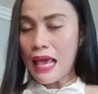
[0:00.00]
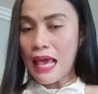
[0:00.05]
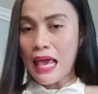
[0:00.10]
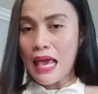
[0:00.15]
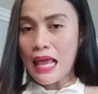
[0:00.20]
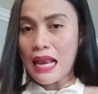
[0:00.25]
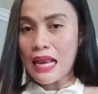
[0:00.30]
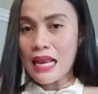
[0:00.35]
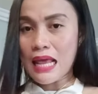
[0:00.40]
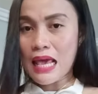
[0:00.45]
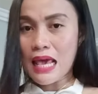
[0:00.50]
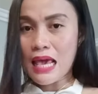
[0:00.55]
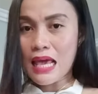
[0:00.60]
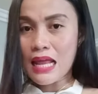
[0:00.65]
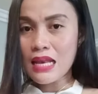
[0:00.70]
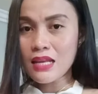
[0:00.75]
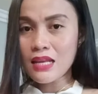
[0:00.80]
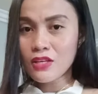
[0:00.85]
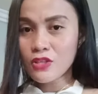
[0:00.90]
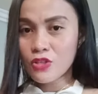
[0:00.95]
And
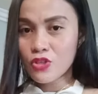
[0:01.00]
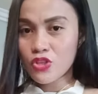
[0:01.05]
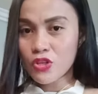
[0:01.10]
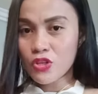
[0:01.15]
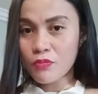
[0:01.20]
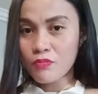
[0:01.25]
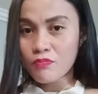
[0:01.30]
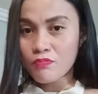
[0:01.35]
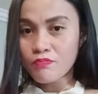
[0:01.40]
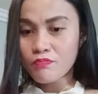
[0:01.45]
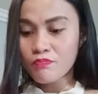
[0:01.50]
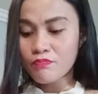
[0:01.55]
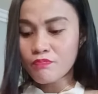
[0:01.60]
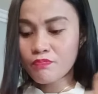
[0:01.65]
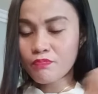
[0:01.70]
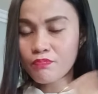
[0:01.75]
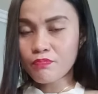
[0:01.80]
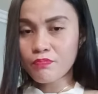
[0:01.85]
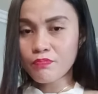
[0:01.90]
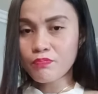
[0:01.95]
then she
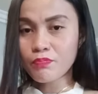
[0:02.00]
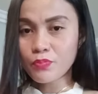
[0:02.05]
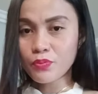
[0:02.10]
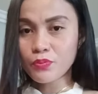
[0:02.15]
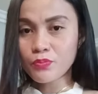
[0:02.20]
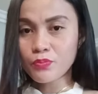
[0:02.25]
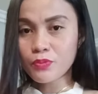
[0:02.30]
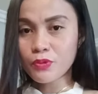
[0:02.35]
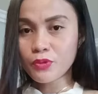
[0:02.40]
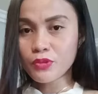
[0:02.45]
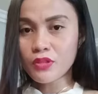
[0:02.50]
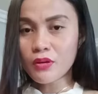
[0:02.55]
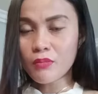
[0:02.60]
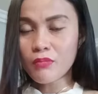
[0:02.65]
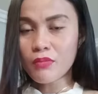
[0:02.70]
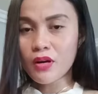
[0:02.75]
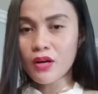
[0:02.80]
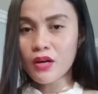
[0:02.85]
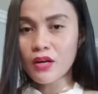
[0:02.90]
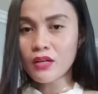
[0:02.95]
put a
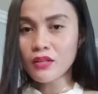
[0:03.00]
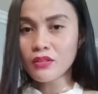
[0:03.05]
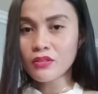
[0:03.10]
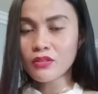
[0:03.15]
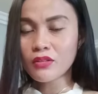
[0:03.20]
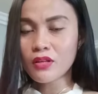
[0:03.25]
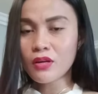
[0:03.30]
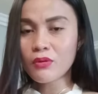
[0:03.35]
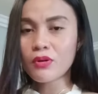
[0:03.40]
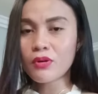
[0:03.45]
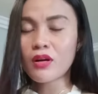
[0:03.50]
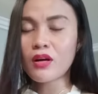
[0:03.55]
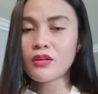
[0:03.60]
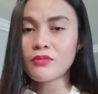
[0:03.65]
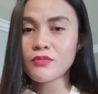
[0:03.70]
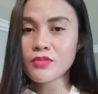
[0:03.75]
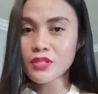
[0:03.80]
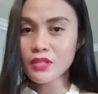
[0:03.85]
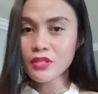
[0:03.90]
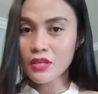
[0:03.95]
mark on our
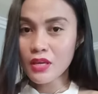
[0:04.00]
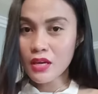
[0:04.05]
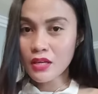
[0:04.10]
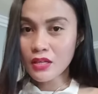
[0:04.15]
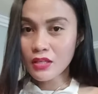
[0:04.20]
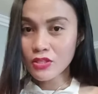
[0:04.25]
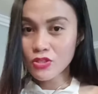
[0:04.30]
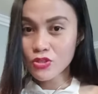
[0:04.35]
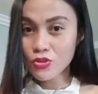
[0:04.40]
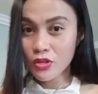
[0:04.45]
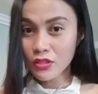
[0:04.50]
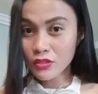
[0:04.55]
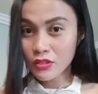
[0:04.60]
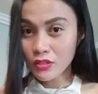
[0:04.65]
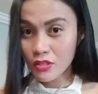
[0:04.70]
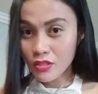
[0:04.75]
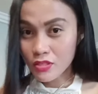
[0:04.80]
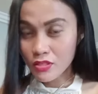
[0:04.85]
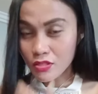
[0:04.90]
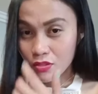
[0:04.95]
arms again and instructed
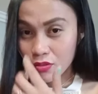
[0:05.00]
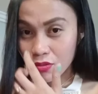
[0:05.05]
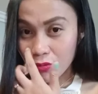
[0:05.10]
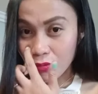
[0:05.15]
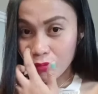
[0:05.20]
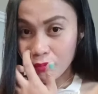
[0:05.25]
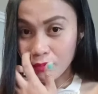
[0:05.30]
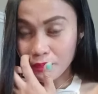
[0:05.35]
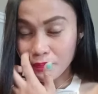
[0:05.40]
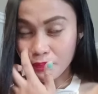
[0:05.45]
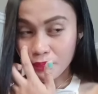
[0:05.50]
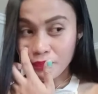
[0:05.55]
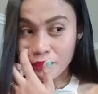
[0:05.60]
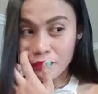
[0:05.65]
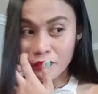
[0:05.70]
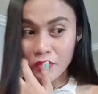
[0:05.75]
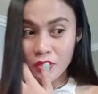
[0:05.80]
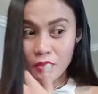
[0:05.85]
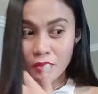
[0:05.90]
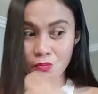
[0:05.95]
us to
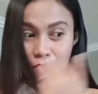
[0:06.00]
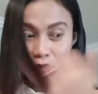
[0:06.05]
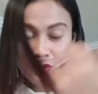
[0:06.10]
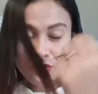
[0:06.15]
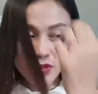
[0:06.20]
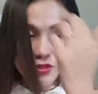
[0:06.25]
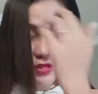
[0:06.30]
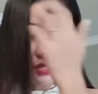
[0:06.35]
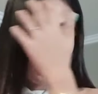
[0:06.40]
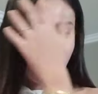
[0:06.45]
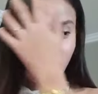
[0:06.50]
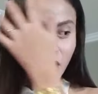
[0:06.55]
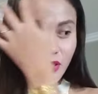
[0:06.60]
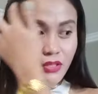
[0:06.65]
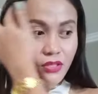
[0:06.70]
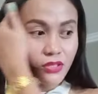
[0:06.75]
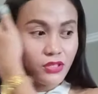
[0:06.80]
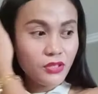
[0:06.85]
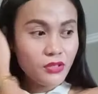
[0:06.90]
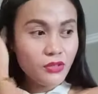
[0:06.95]
proceed
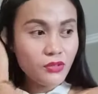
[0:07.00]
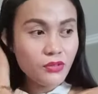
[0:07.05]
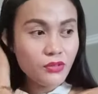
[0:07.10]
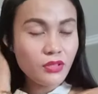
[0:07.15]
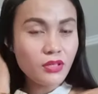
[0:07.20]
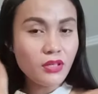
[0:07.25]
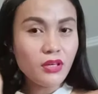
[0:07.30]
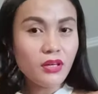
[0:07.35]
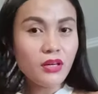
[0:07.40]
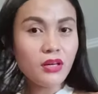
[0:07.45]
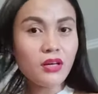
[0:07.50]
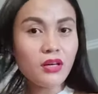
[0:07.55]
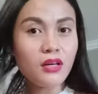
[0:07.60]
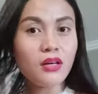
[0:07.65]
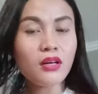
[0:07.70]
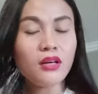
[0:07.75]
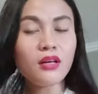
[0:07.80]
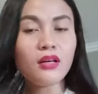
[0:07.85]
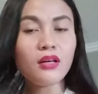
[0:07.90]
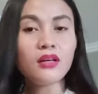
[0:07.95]
to
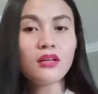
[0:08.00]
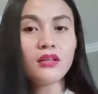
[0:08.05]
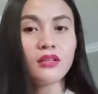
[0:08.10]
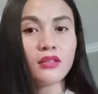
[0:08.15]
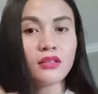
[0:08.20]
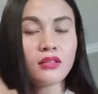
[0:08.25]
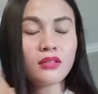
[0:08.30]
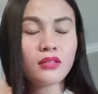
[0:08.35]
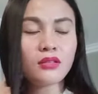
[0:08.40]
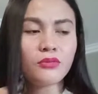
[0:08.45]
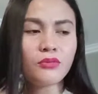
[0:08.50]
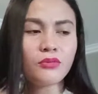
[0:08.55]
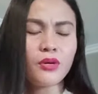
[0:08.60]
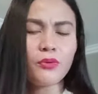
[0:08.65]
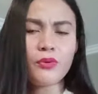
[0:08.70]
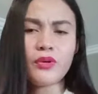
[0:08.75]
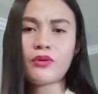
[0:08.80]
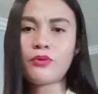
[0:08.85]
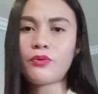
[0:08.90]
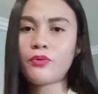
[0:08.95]
the
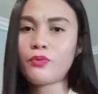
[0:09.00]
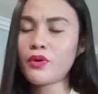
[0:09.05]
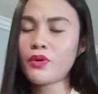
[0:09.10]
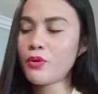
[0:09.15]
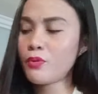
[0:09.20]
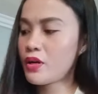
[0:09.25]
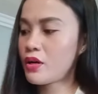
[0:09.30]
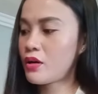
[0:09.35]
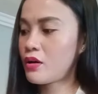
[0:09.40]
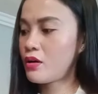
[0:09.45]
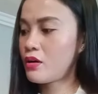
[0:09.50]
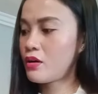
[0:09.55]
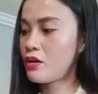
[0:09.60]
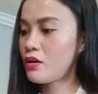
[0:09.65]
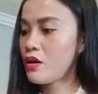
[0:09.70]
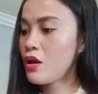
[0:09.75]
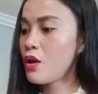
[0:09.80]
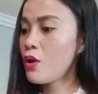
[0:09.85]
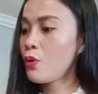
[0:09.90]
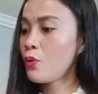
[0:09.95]
where we are
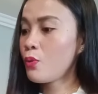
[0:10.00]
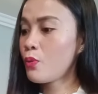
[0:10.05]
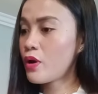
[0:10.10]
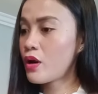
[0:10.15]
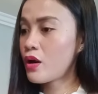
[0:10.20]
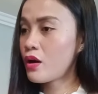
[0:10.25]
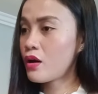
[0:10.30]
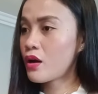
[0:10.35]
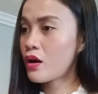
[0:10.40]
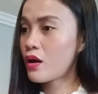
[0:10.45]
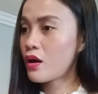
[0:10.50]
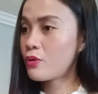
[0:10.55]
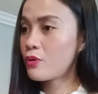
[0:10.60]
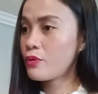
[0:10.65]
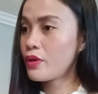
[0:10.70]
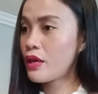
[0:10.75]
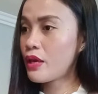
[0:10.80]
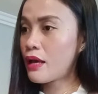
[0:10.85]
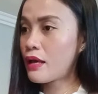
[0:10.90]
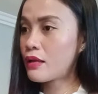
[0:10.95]
Where are
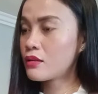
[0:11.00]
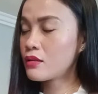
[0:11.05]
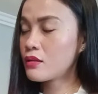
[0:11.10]
we at?